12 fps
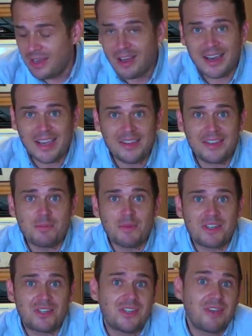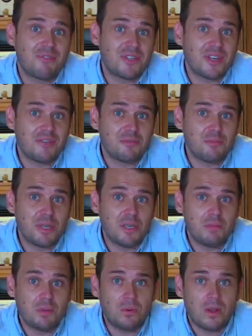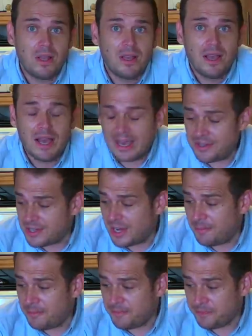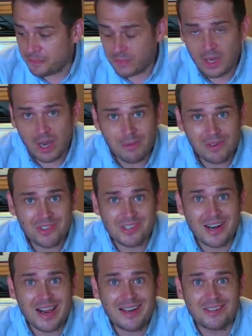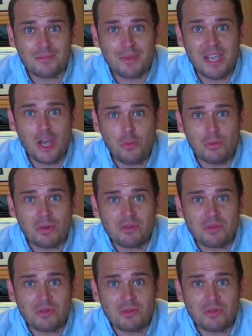I get these messages every day from people, and I'm just glad to be helping people.